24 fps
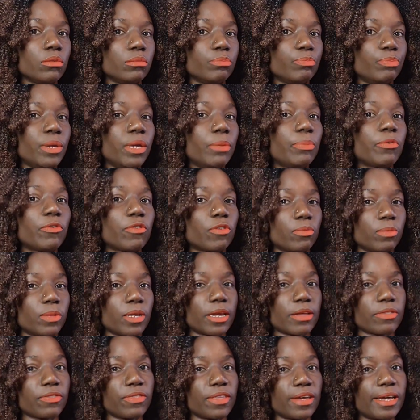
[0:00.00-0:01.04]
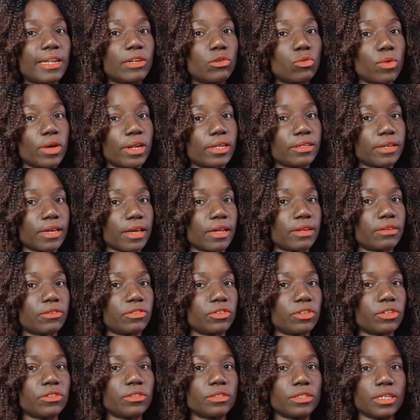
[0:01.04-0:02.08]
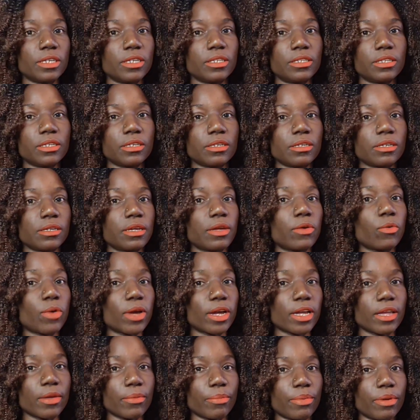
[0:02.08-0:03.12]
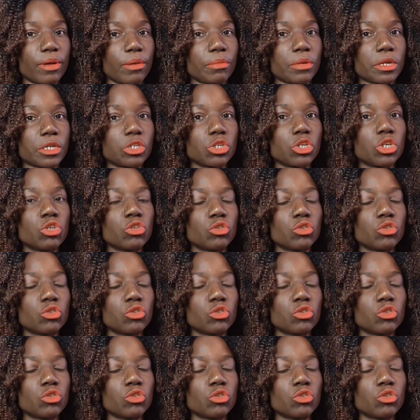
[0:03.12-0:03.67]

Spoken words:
people from the third world countries need a working permit.